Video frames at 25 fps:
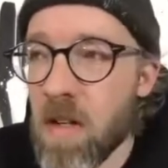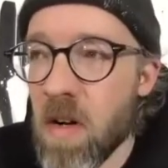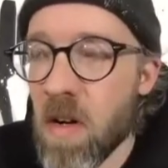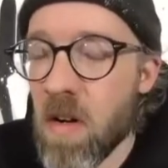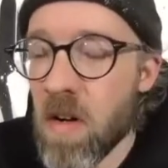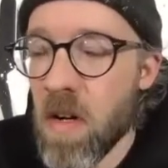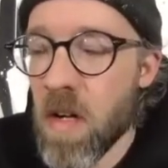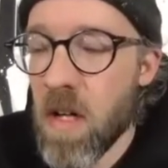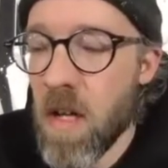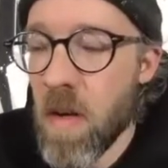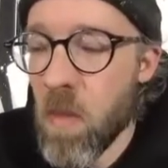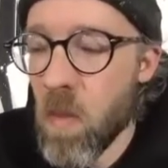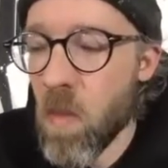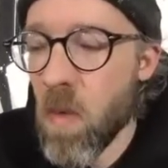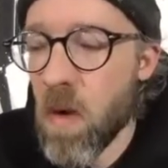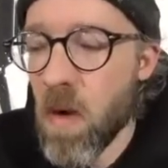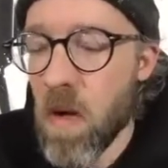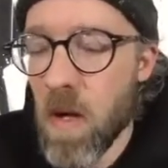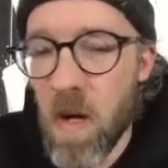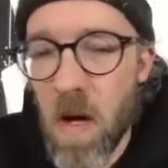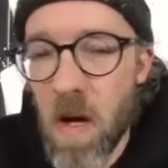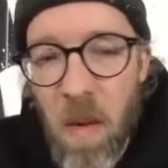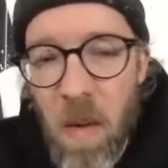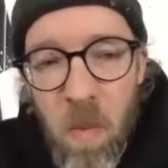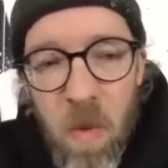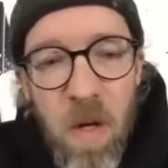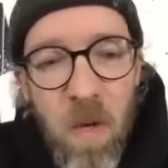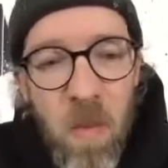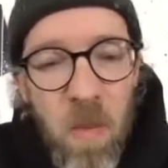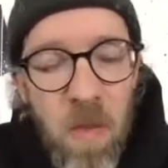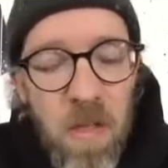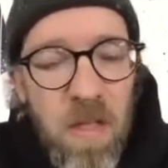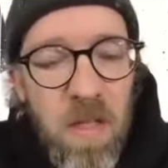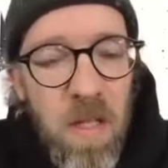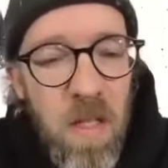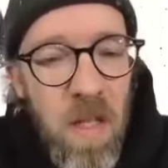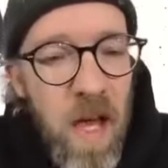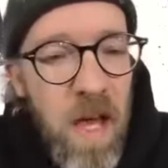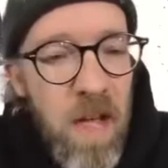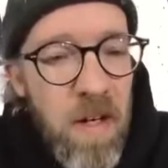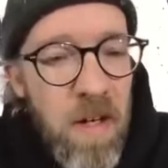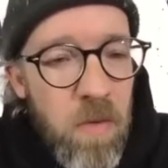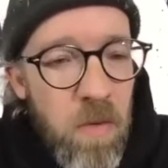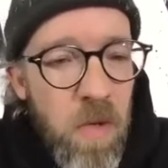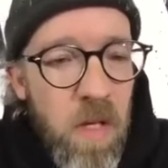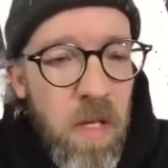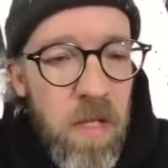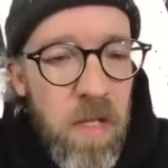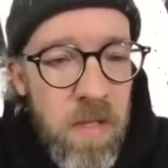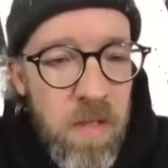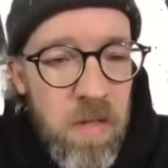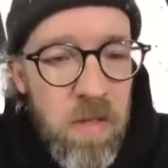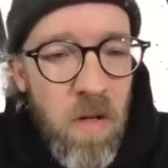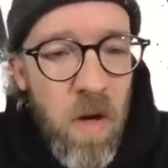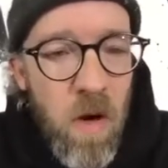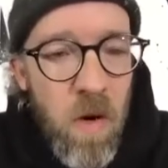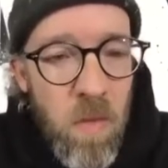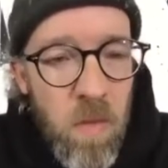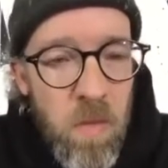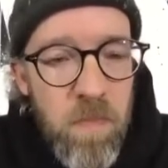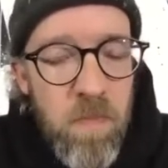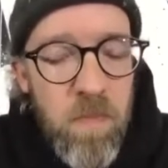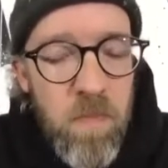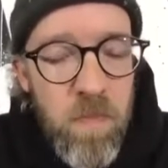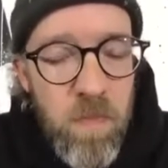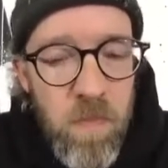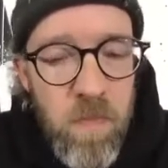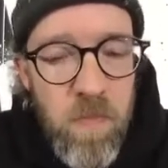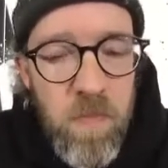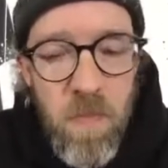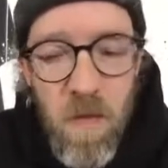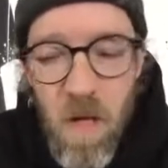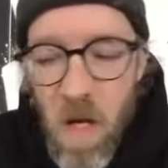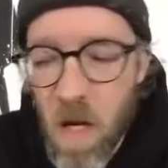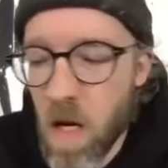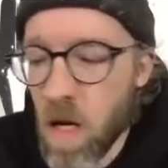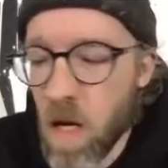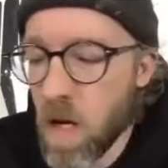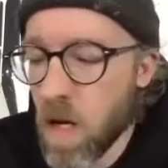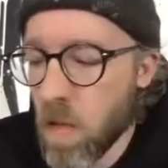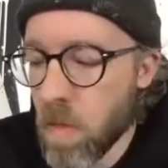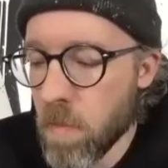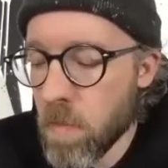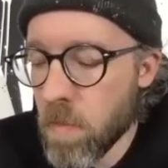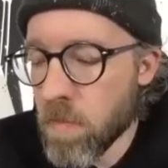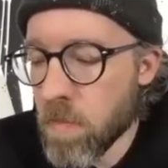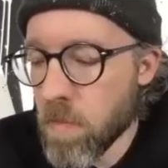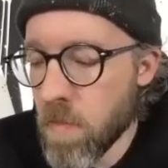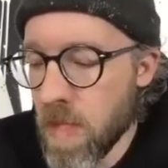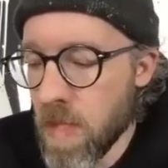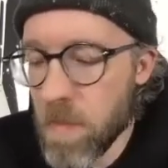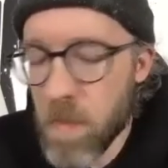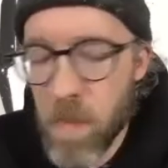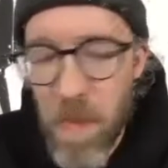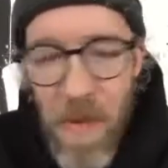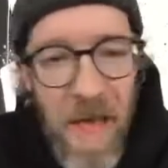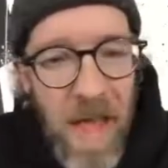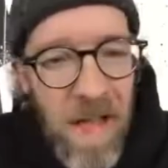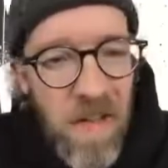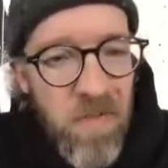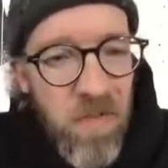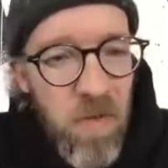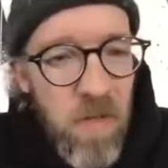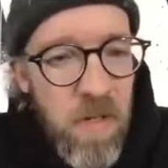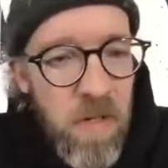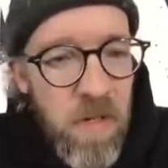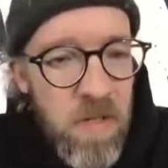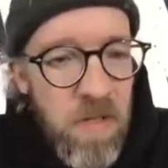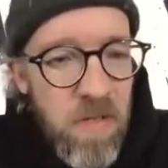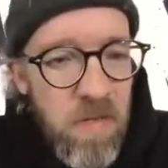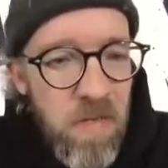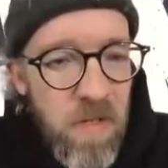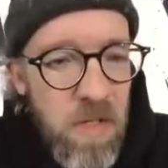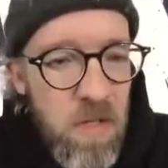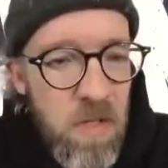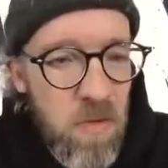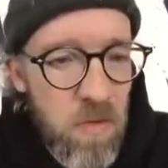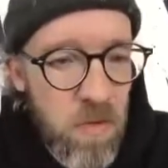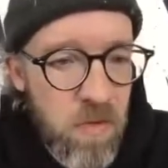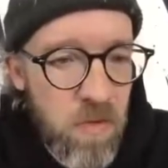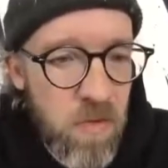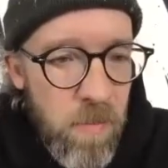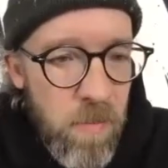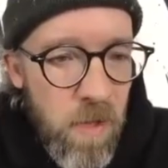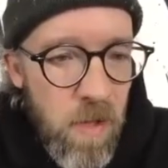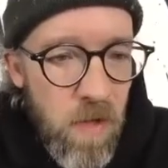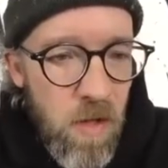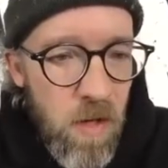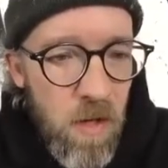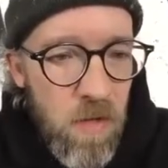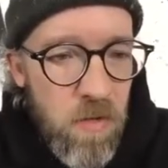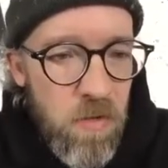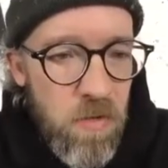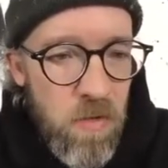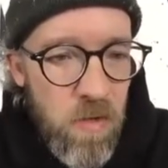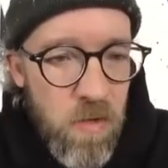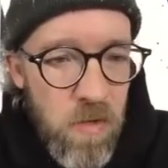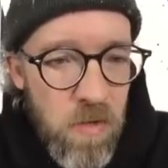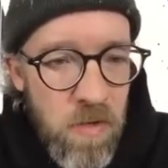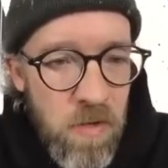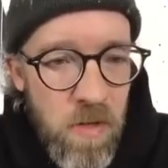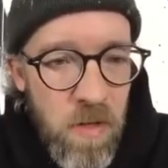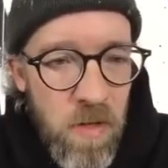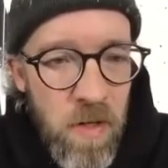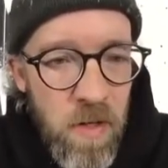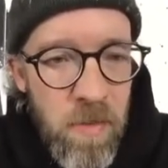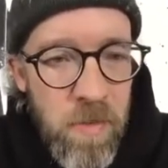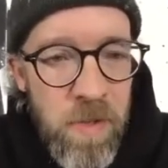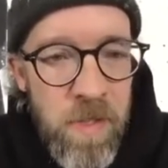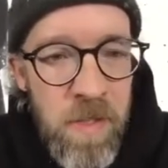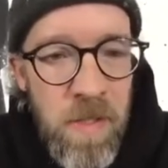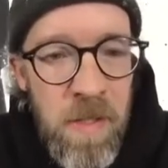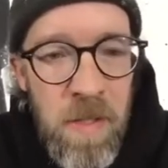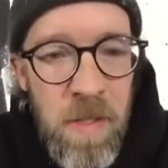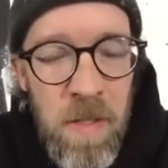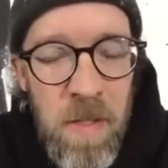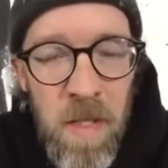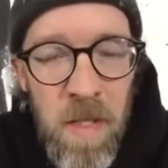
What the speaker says: know, I work with a lot of really dope, impactful individuals from our culture. You know what I mean?